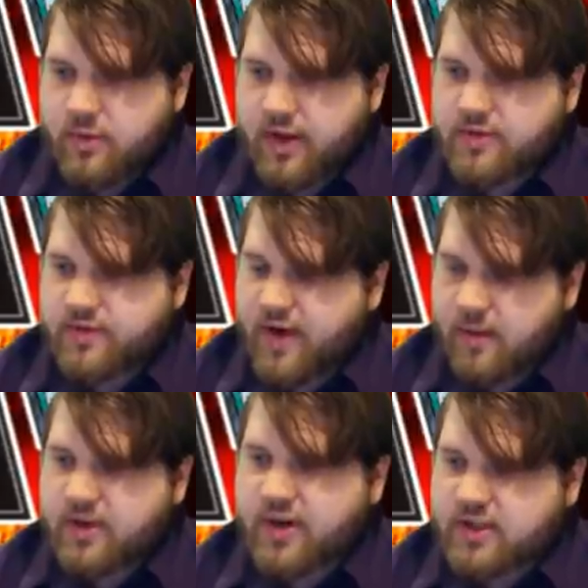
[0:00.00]
Will I use
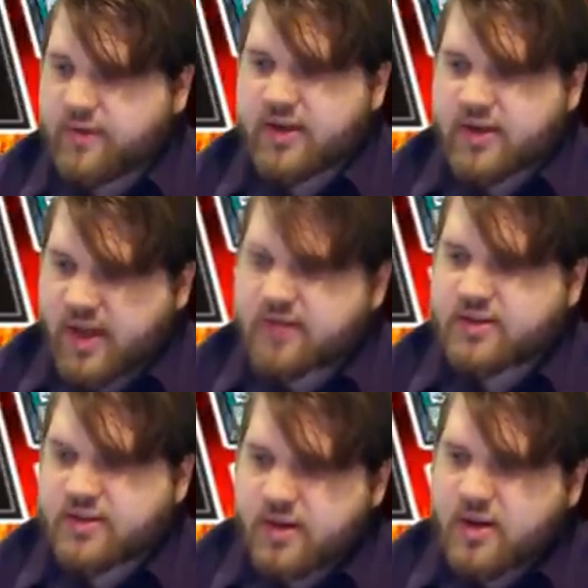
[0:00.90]
Firewall Dragon's effect?
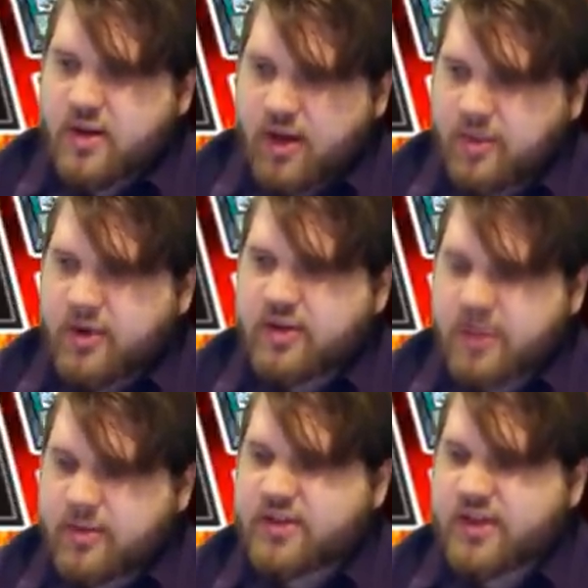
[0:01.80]
Yes! I'm going to
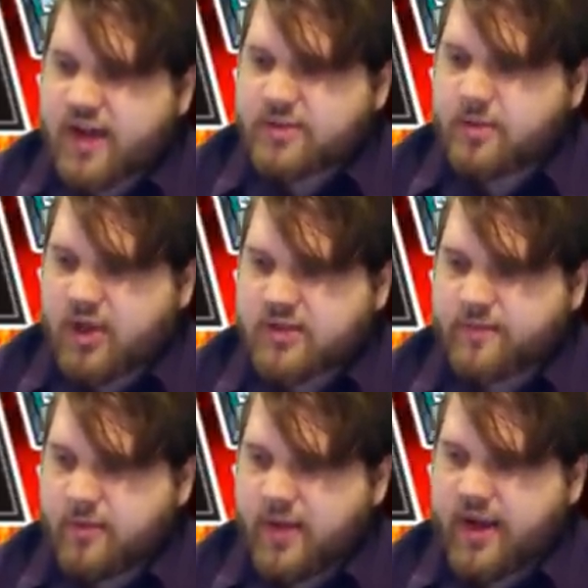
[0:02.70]
summon this Ash
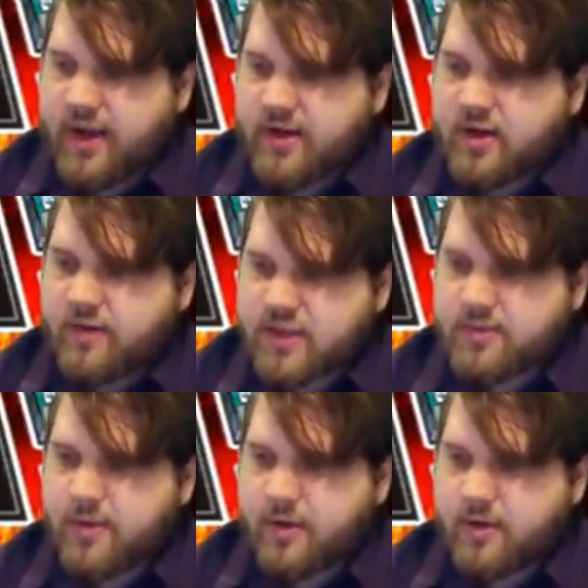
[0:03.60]
Blossom from my hand in
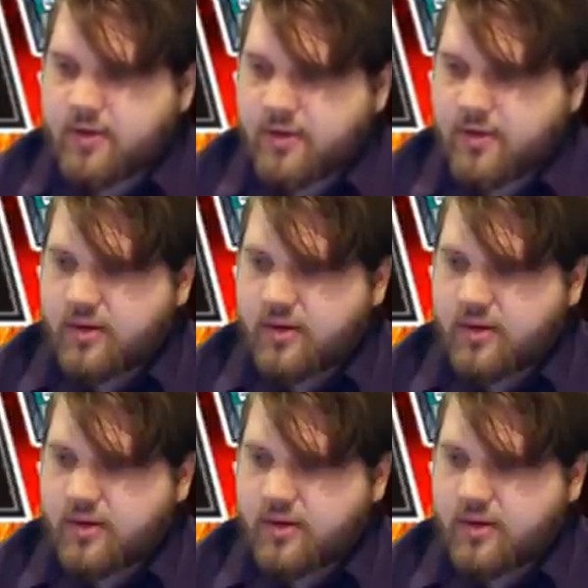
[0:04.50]
defense mode.